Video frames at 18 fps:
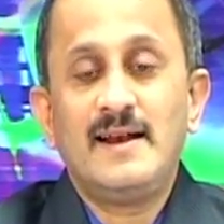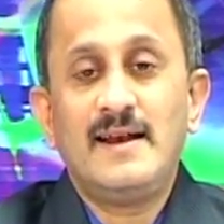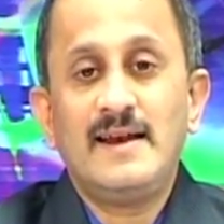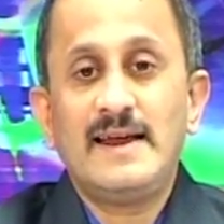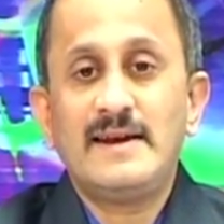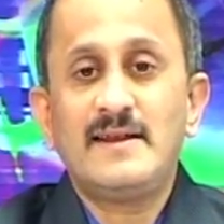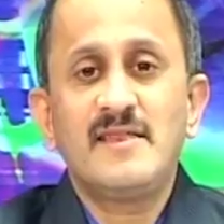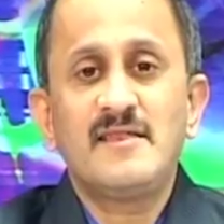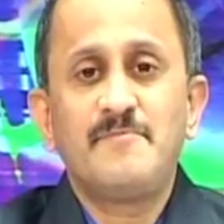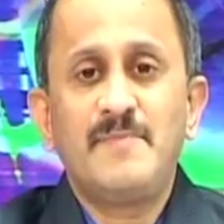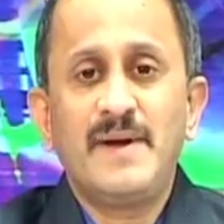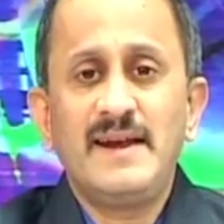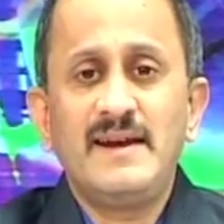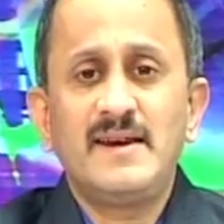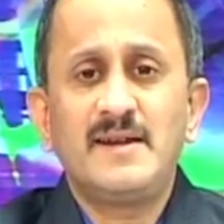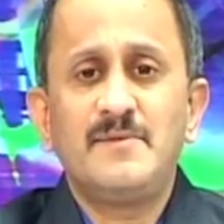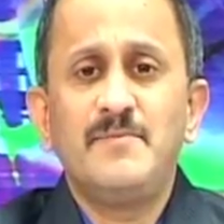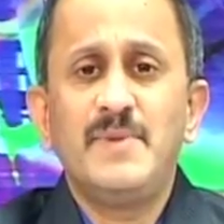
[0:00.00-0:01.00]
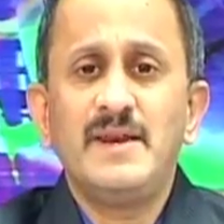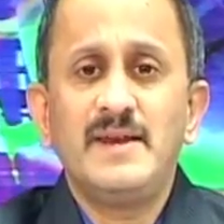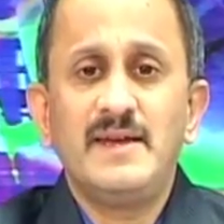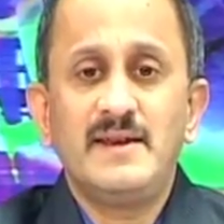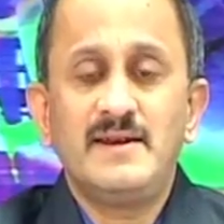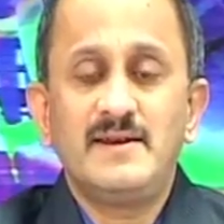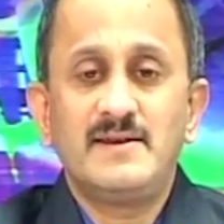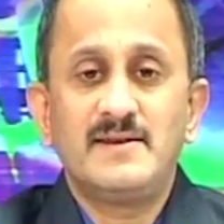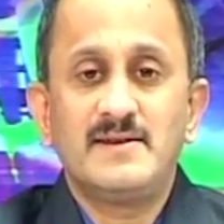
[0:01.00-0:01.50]
Let us spend a
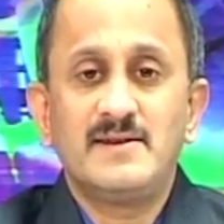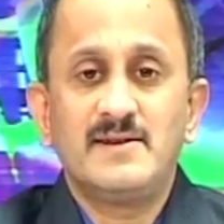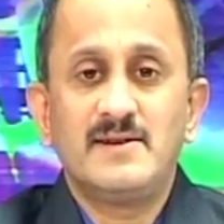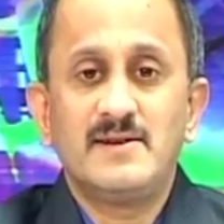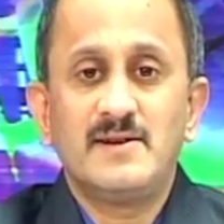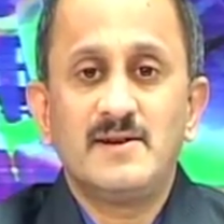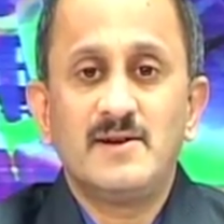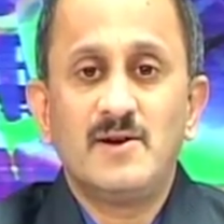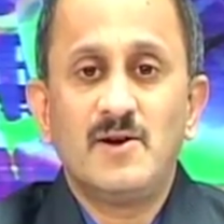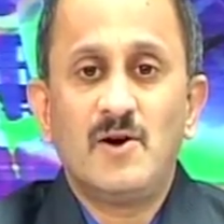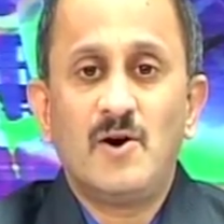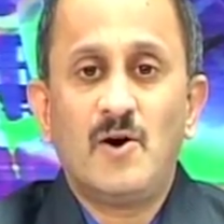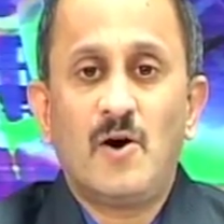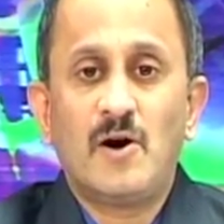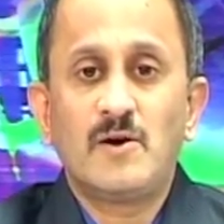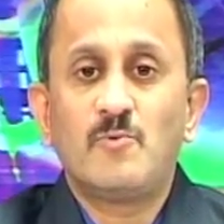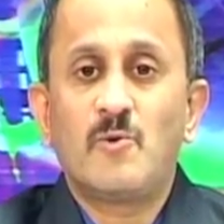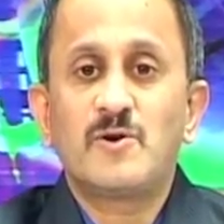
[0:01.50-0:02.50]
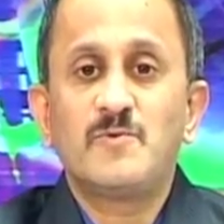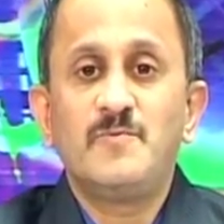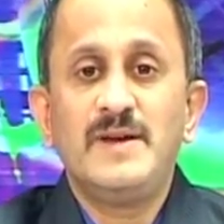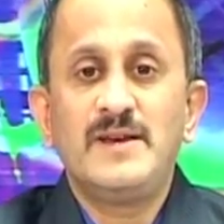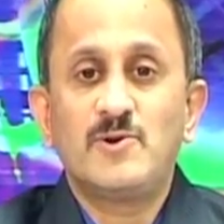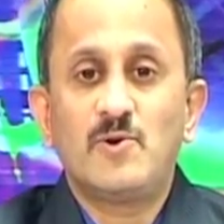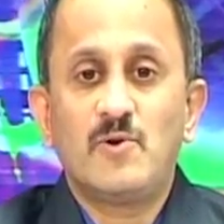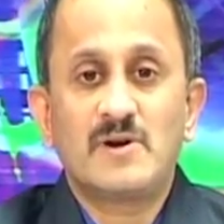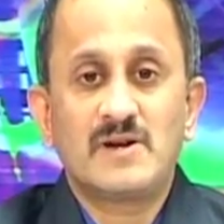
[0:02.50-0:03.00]
minute on what we
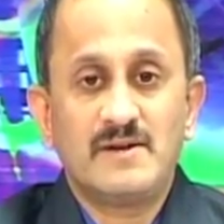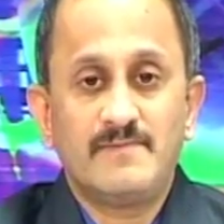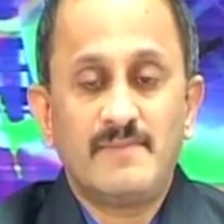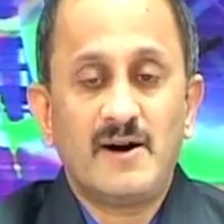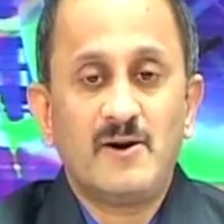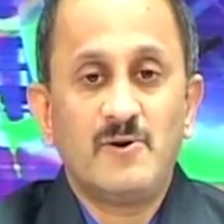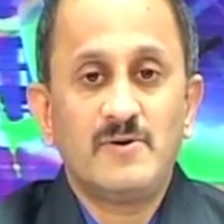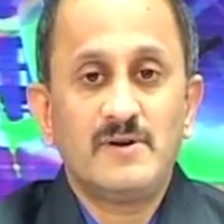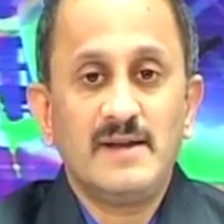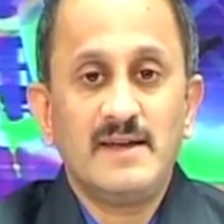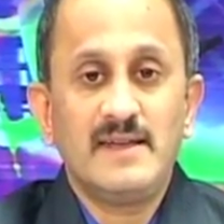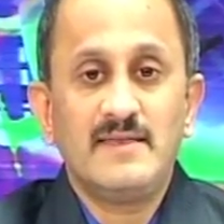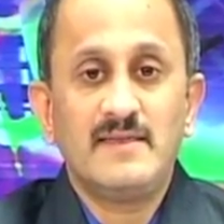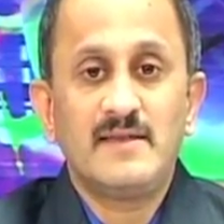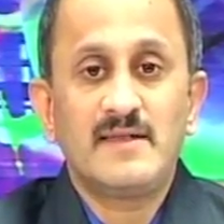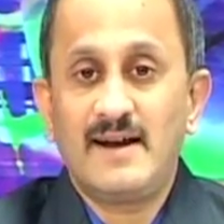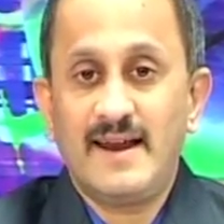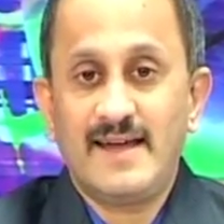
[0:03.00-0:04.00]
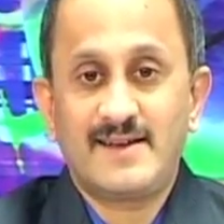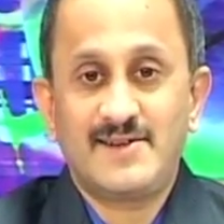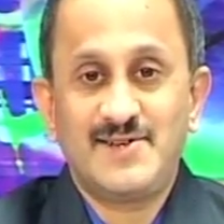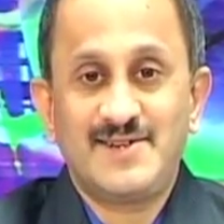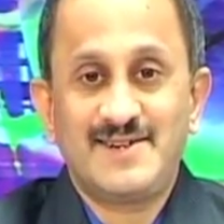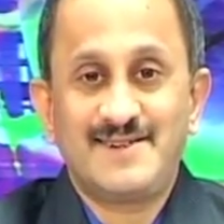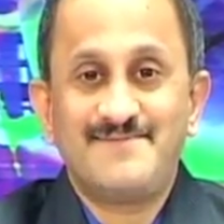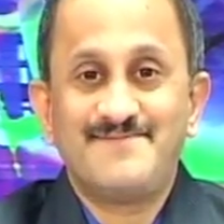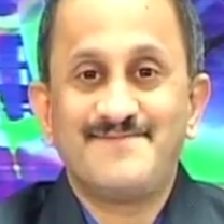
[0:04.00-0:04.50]
talked about in the lecture.